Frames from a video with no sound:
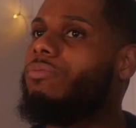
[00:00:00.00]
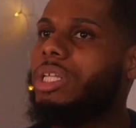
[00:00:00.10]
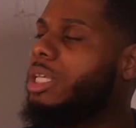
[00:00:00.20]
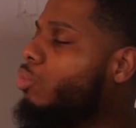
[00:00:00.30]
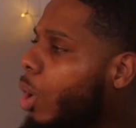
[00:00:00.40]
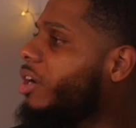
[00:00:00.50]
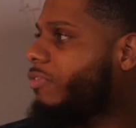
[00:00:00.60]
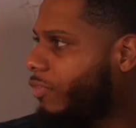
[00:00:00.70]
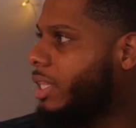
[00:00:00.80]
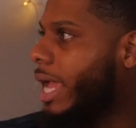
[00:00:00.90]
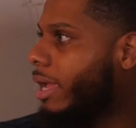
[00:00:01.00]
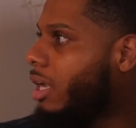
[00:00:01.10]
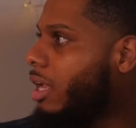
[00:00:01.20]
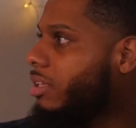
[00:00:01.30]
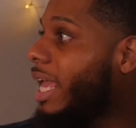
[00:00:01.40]
nobody really worked for
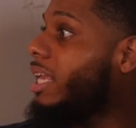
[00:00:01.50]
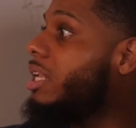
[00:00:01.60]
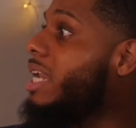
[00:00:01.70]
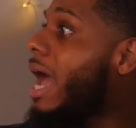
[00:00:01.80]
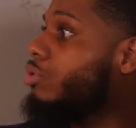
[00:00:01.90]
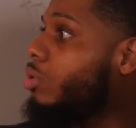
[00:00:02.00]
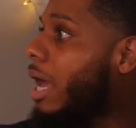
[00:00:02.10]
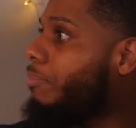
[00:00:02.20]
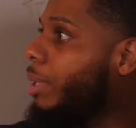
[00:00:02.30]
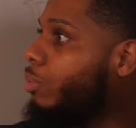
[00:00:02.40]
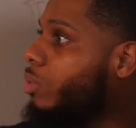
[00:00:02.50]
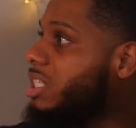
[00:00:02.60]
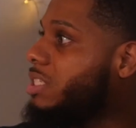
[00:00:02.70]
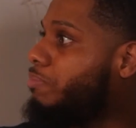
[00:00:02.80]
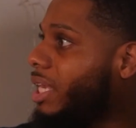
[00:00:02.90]
that. Now you got
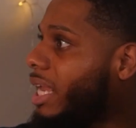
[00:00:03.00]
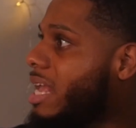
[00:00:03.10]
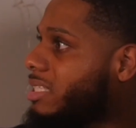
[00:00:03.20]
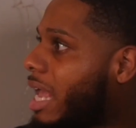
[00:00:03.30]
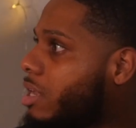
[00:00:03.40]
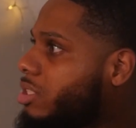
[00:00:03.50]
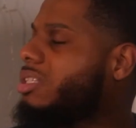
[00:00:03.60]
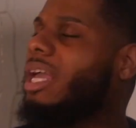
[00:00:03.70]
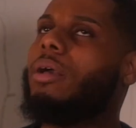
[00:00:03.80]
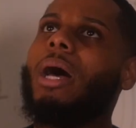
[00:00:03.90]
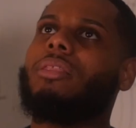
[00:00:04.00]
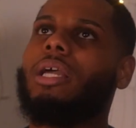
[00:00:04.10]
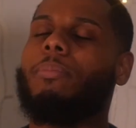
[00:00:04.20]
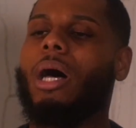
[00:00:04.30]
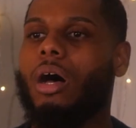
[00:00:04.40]
people with these big ass houses. Think
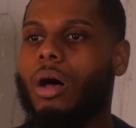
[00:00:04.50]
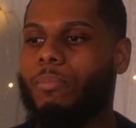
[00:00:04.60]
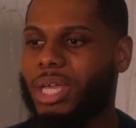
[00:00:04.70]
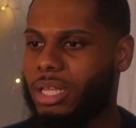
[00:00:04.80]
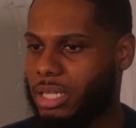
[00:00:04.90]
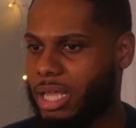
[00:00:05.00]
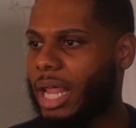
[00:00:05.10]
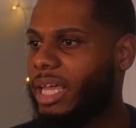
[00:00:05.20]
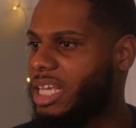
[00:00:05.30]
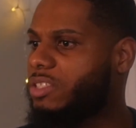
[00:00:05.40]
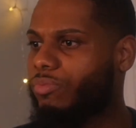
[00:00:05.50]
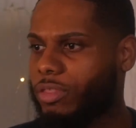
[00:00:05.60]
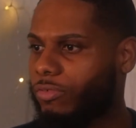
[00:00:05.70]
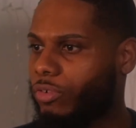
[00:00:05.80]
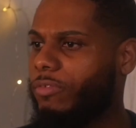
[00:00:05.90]
about in like
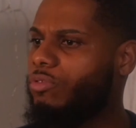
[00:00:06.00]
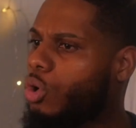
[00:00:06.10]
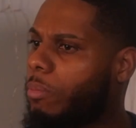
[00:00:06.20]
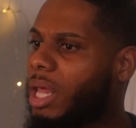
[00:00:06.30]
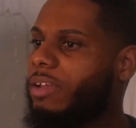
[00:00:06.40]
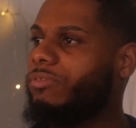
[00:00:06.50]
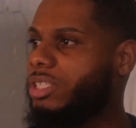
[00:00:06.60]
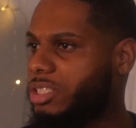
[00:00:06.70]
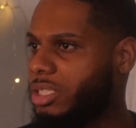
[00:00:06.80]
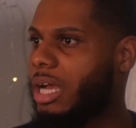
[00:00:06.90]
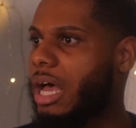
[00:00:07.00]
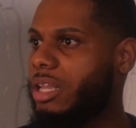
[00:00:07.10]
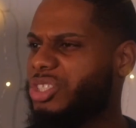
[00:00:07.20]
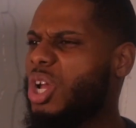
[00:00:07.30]
East Rutherford, if you go by like Felician